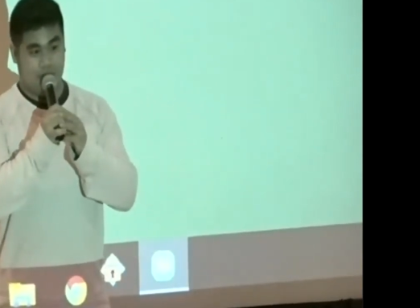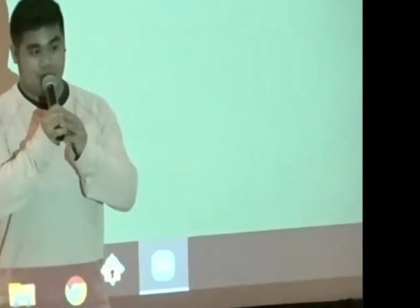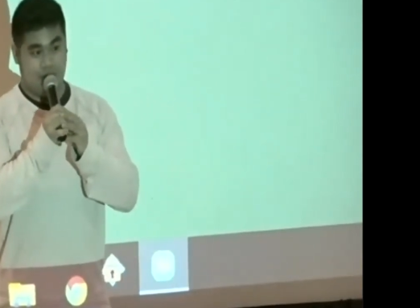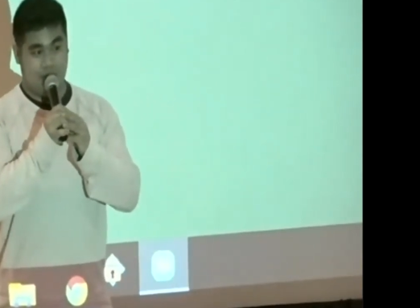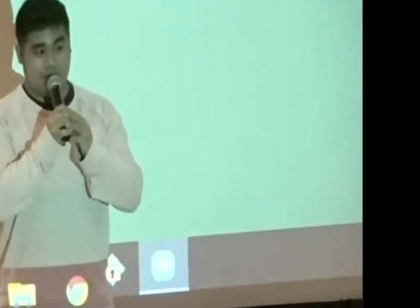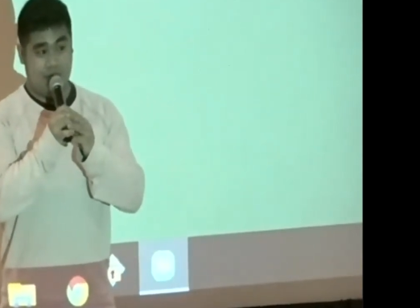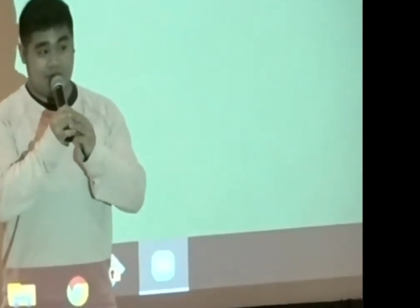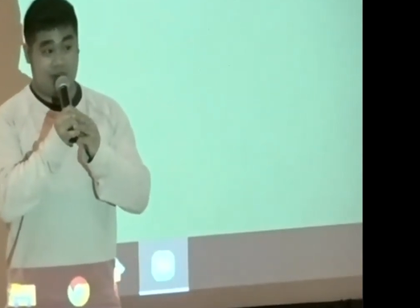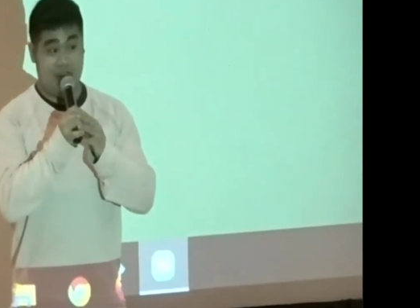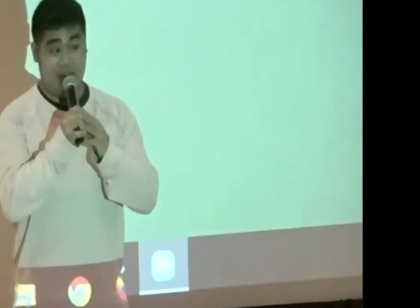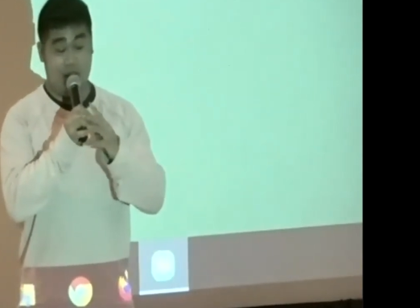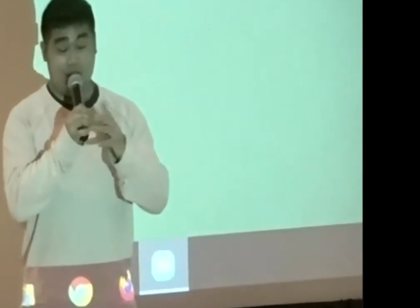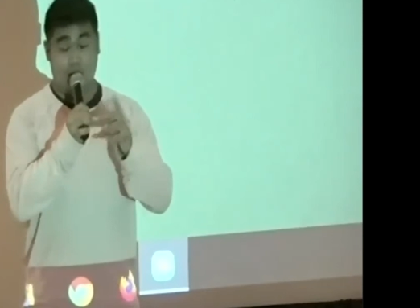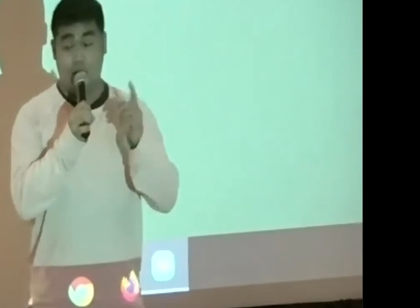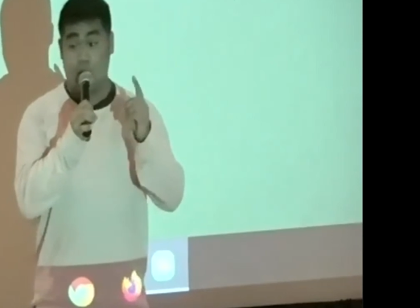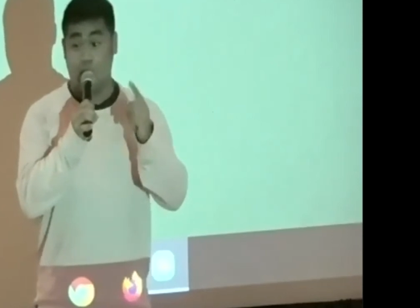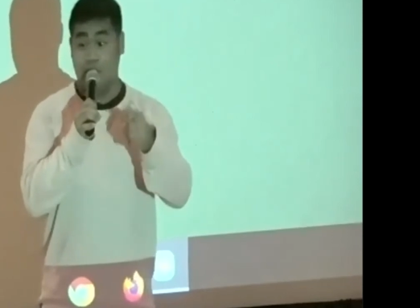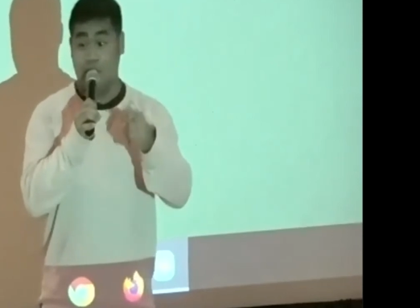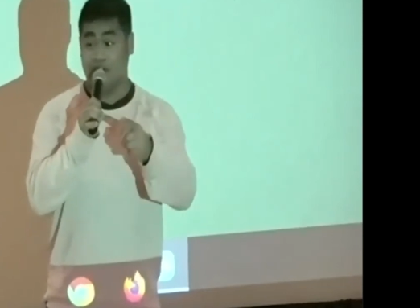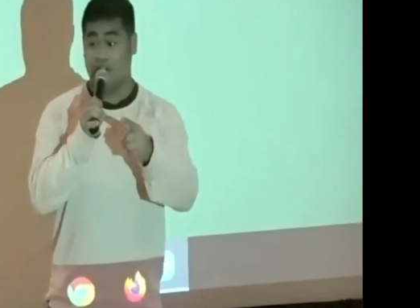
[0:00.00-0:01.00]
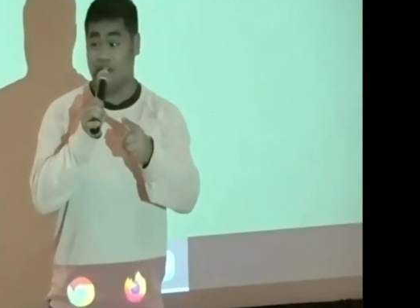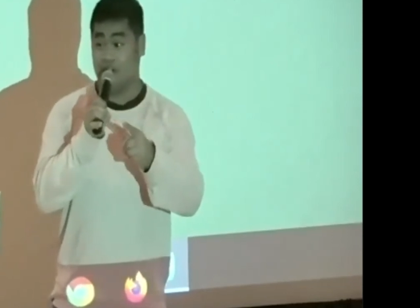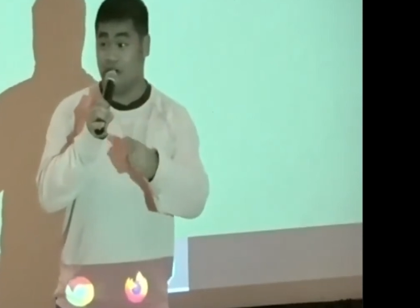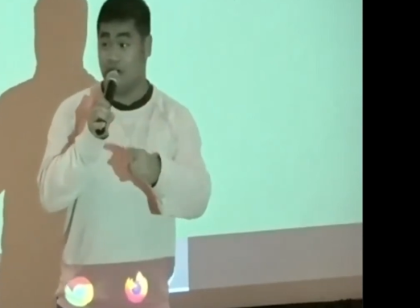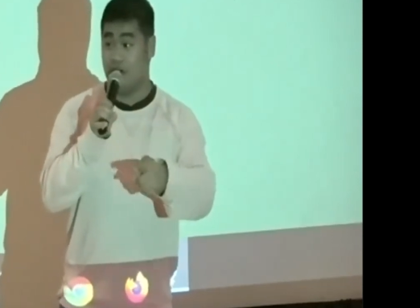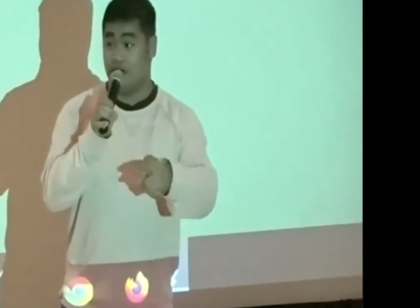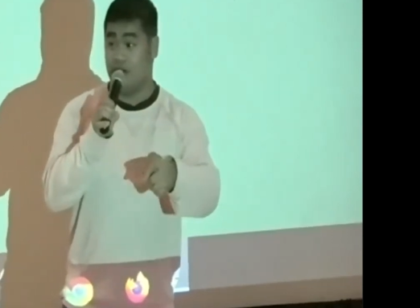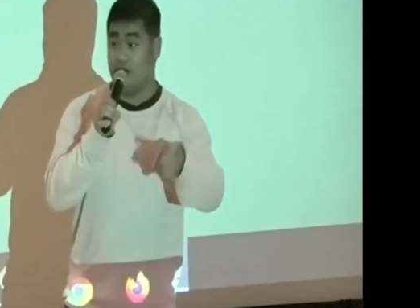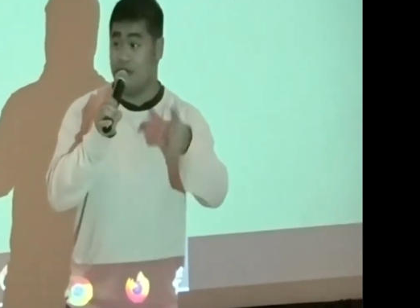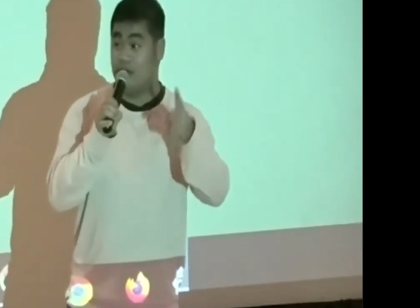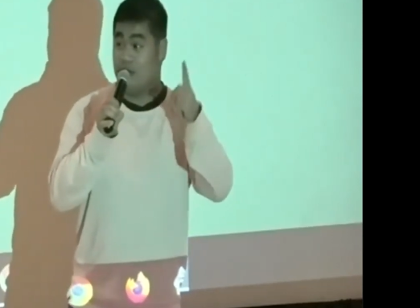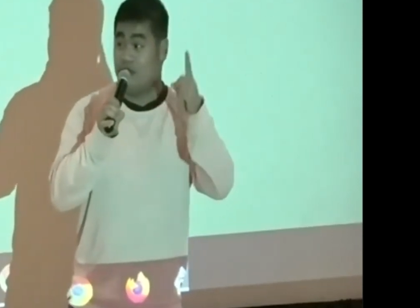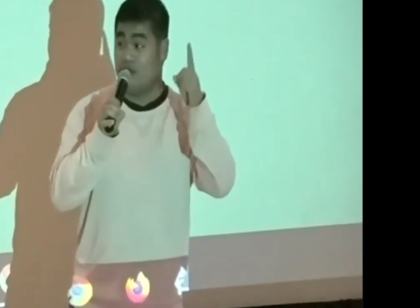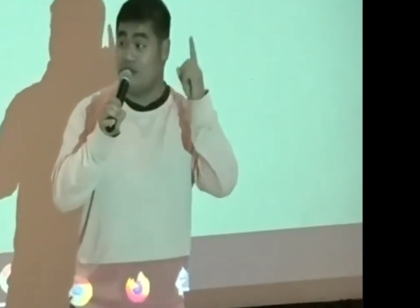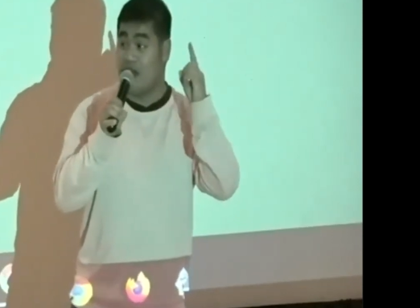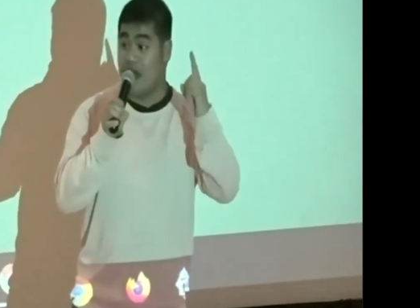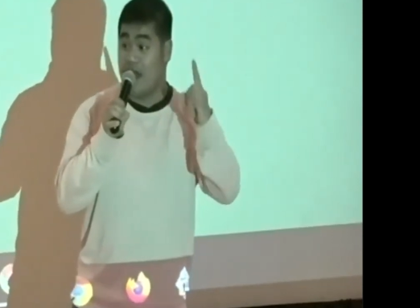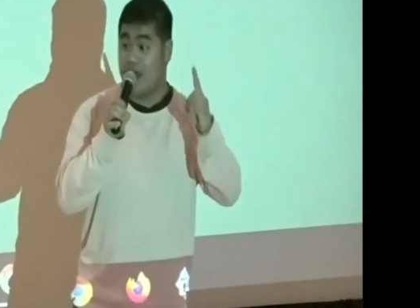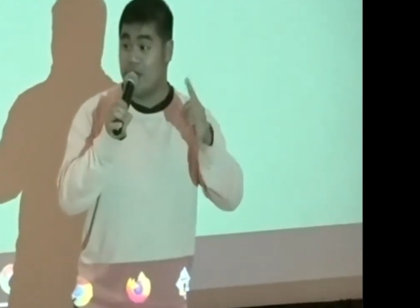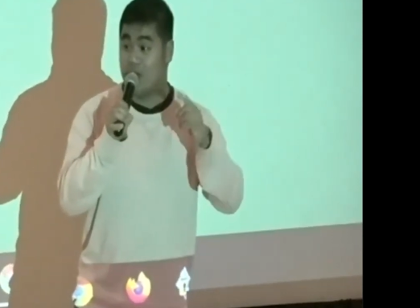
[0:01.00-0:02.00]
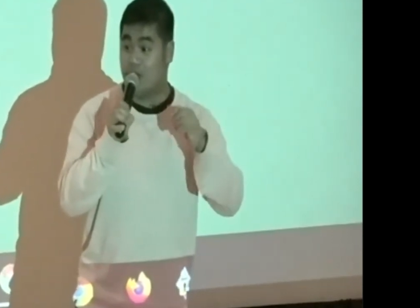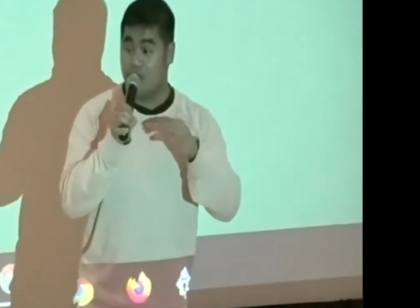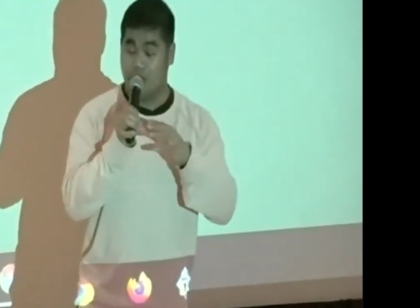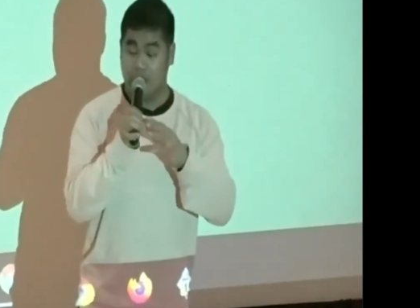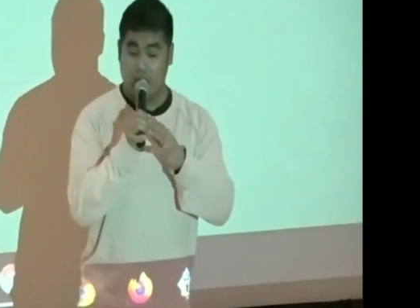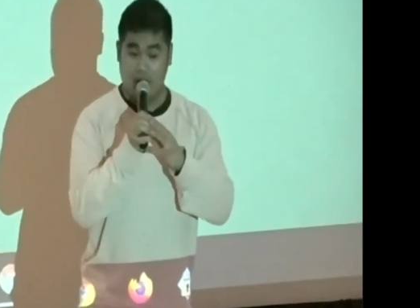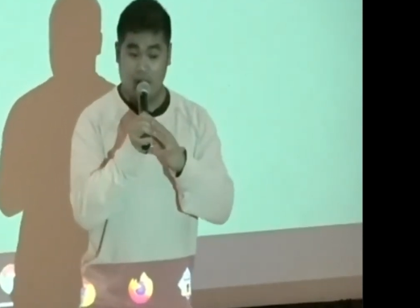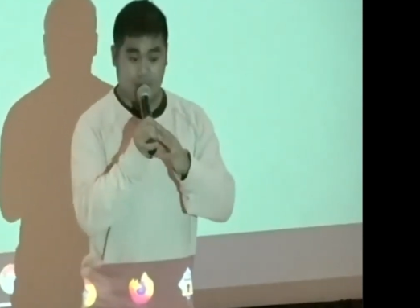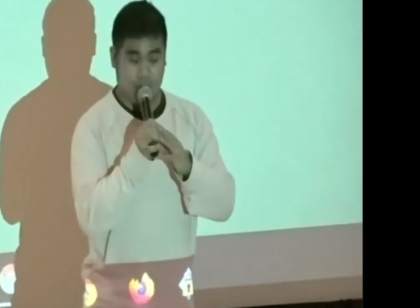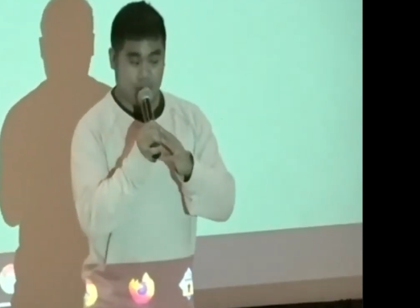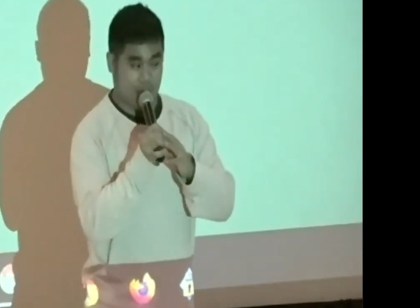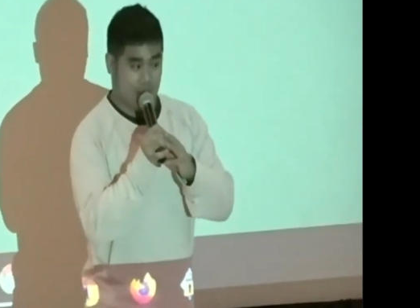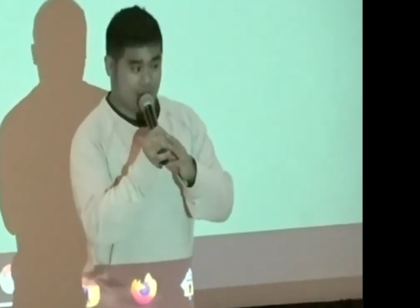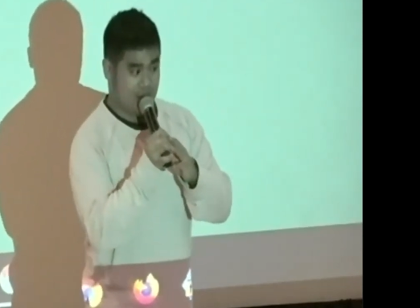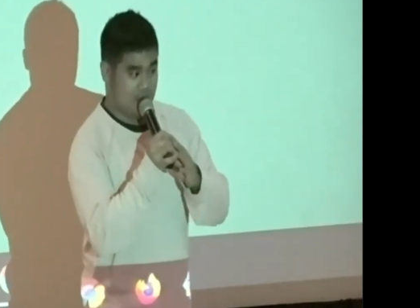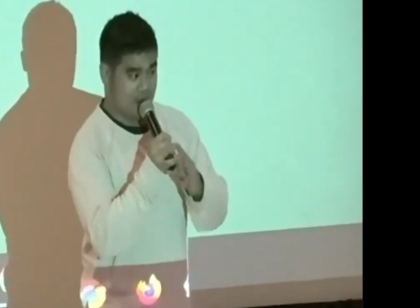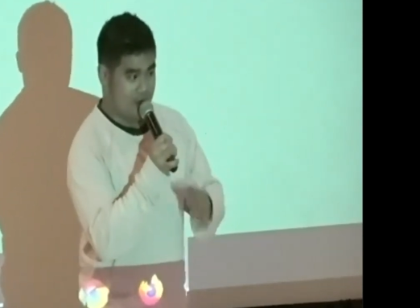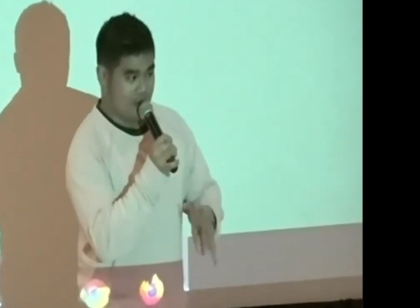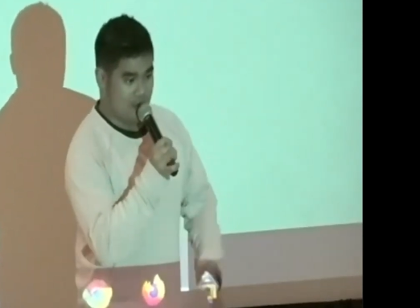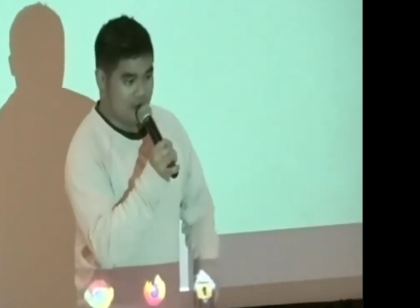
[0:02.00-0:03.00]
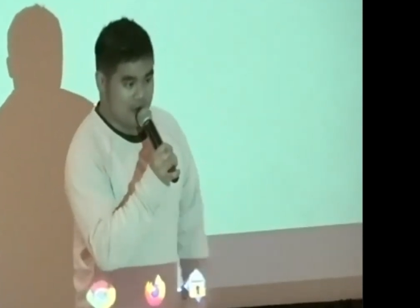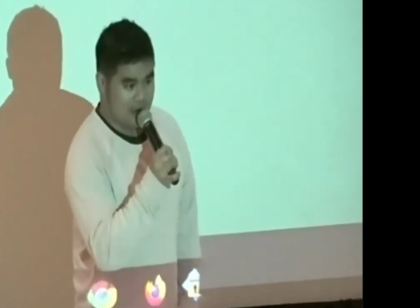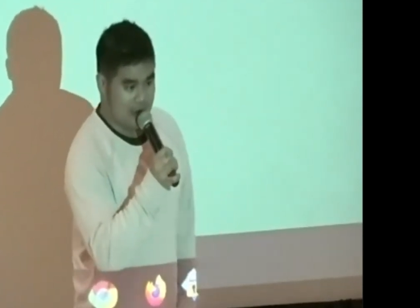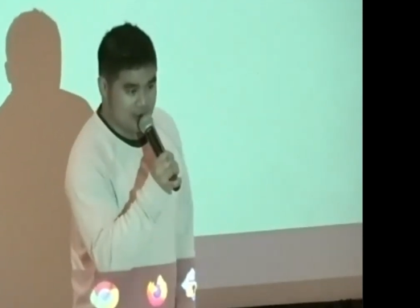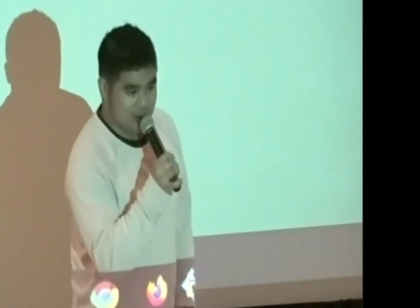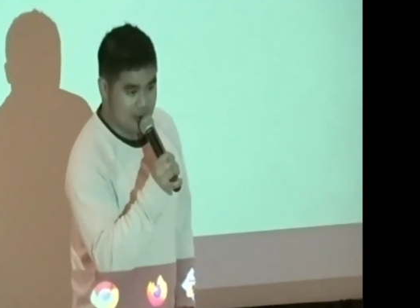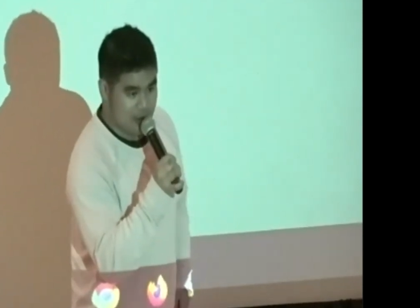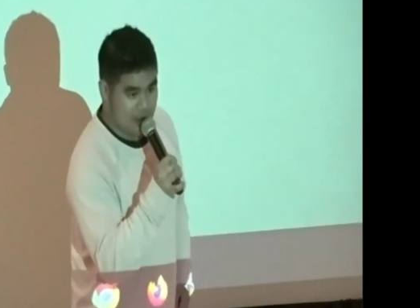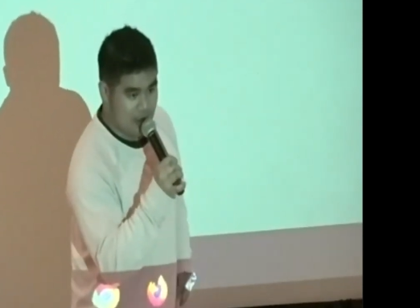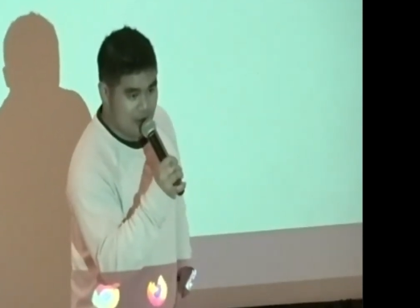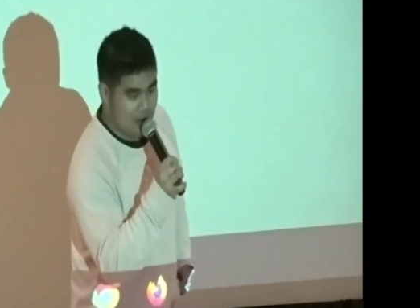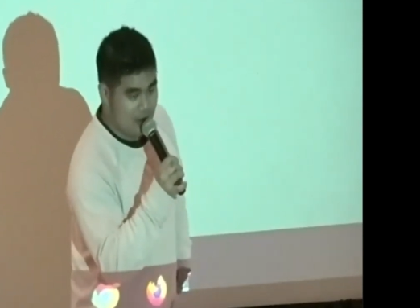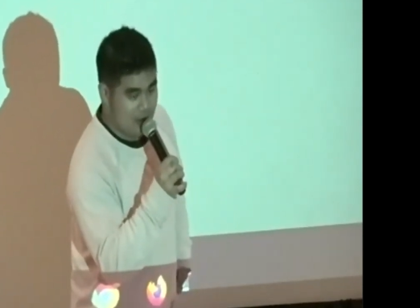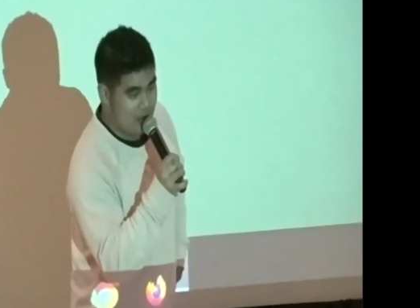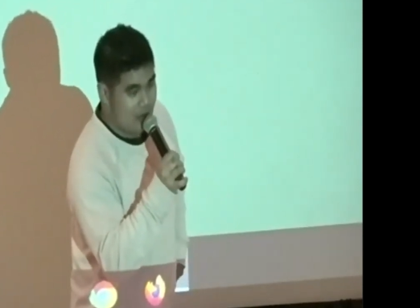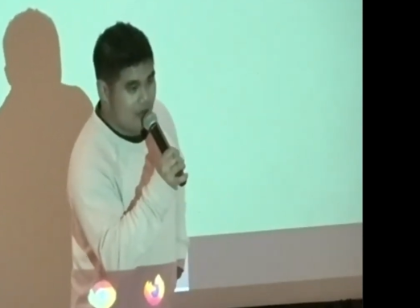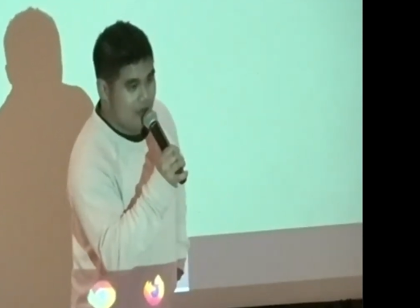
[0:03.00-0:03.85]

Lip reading: See, no one cheered. That means I'm a brave person. All right, here we go.